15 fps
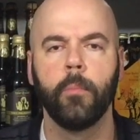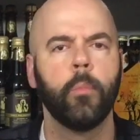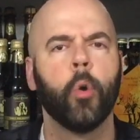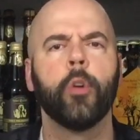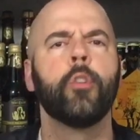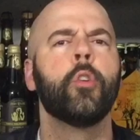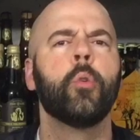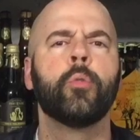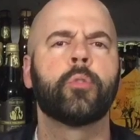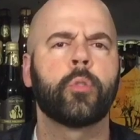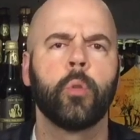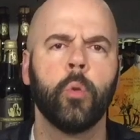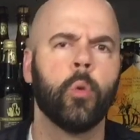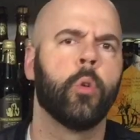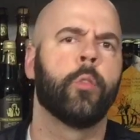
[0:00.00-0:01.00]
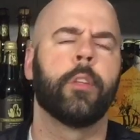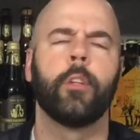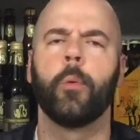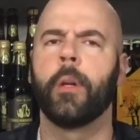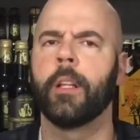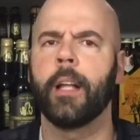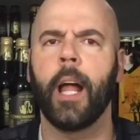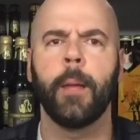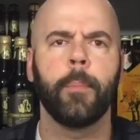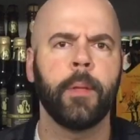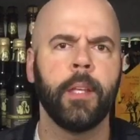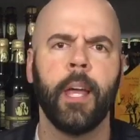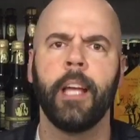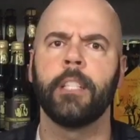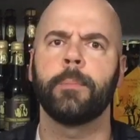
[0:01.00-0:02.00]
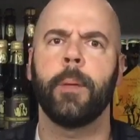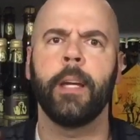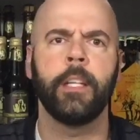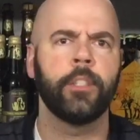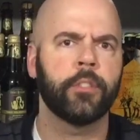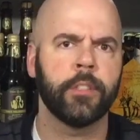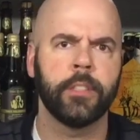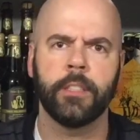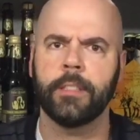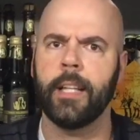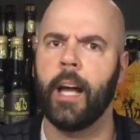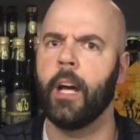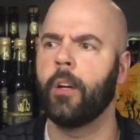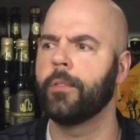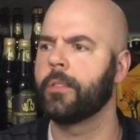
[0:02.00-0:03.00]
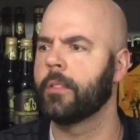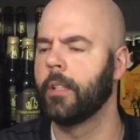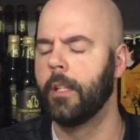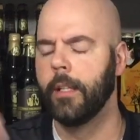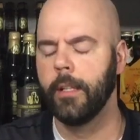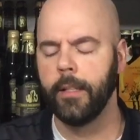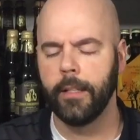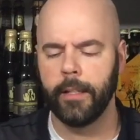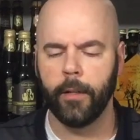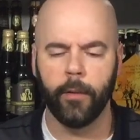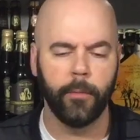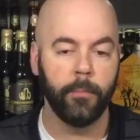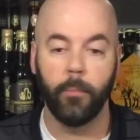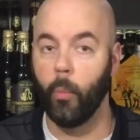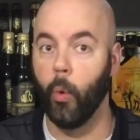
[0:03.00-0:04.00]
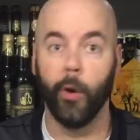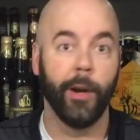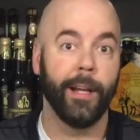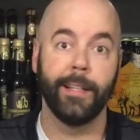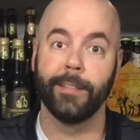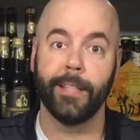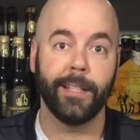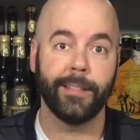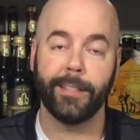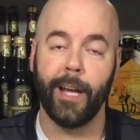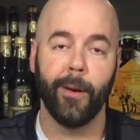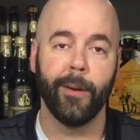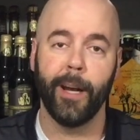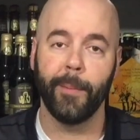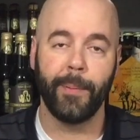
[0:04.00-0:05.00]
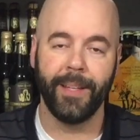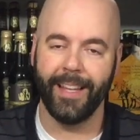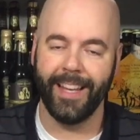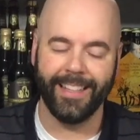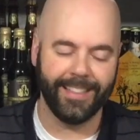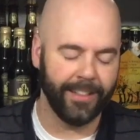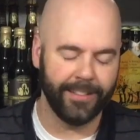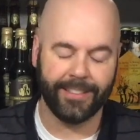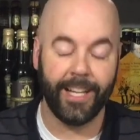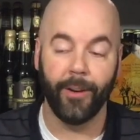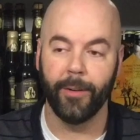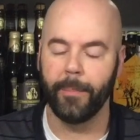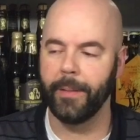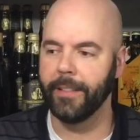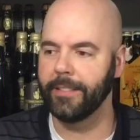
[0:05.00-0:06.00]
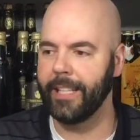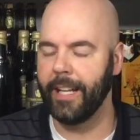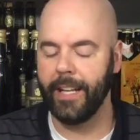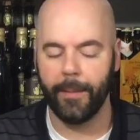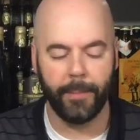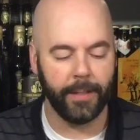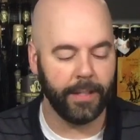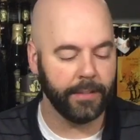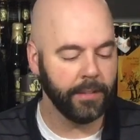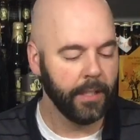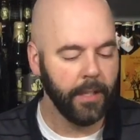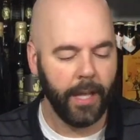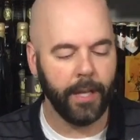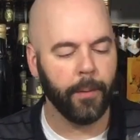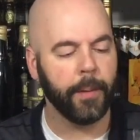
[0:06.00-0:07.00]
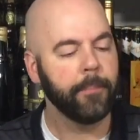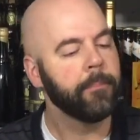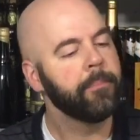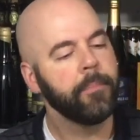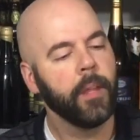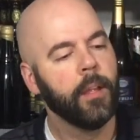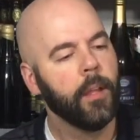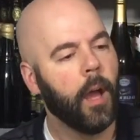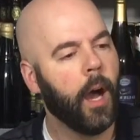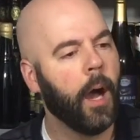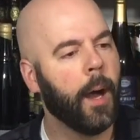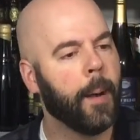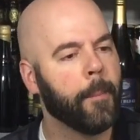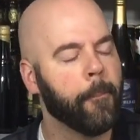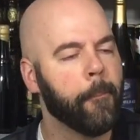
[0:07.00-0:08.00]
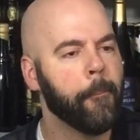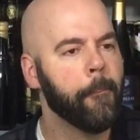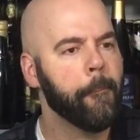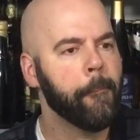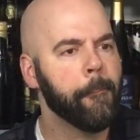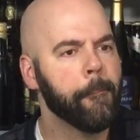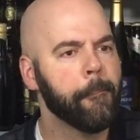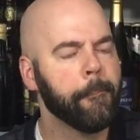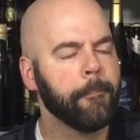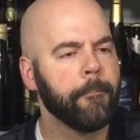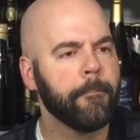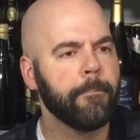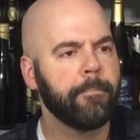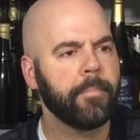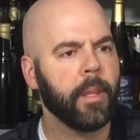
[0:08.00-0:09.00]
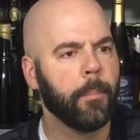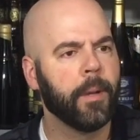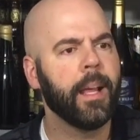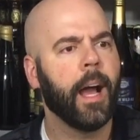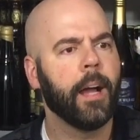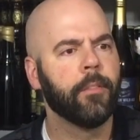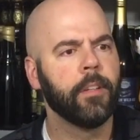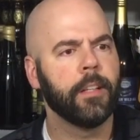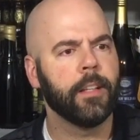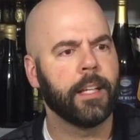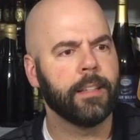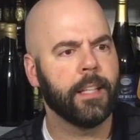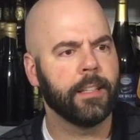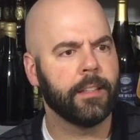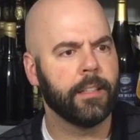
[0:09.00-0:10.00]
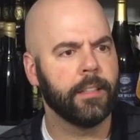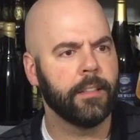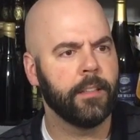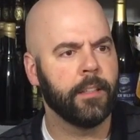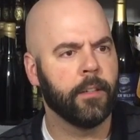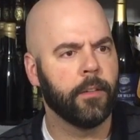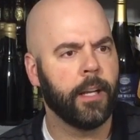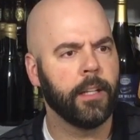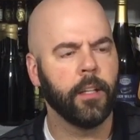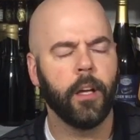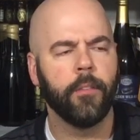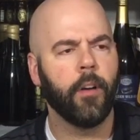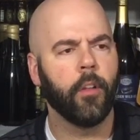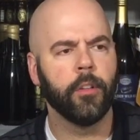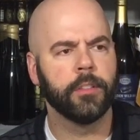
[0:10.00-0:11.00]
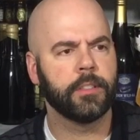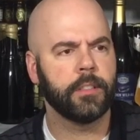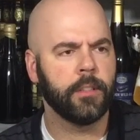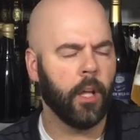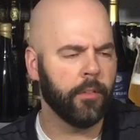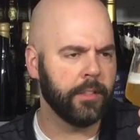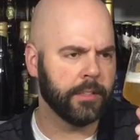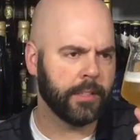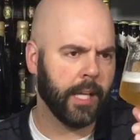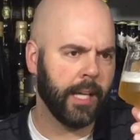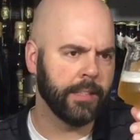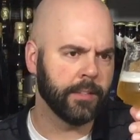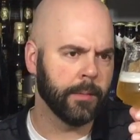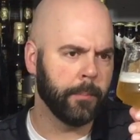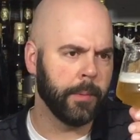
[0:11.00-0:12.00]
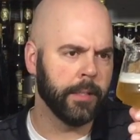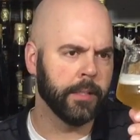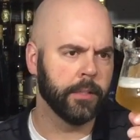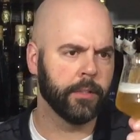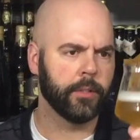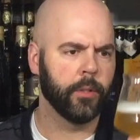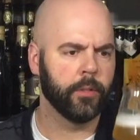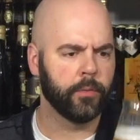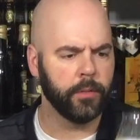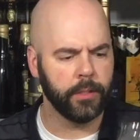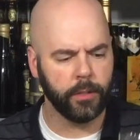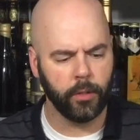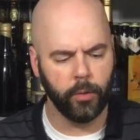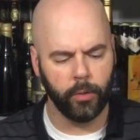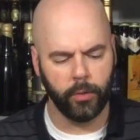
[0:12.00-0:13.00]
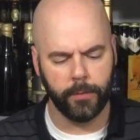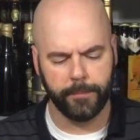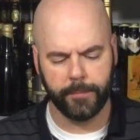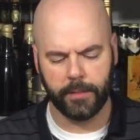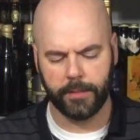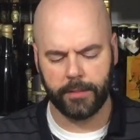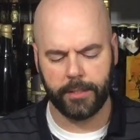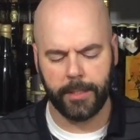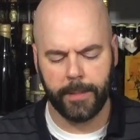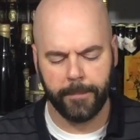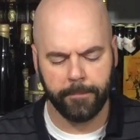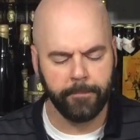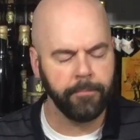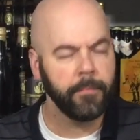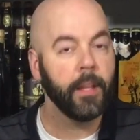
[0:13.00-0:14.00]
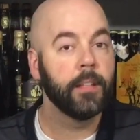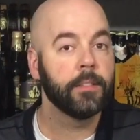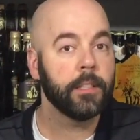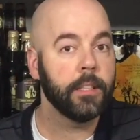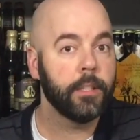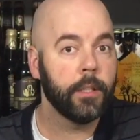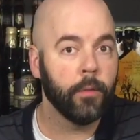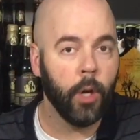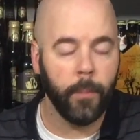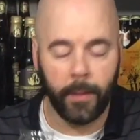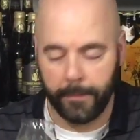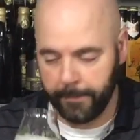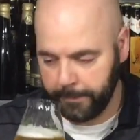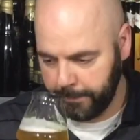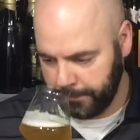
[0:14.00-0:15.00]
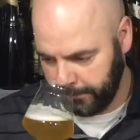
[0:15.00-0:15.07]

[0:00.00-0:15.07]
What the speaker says: more new school, the New England IPAs, pastry stouts, you know, Warheads, that sour IPA, or sour beers, not IPAs. Anyway, but yeah, I really like that, and I love all these kinds of beers, so it's really cool to see. Let's get into the aroma.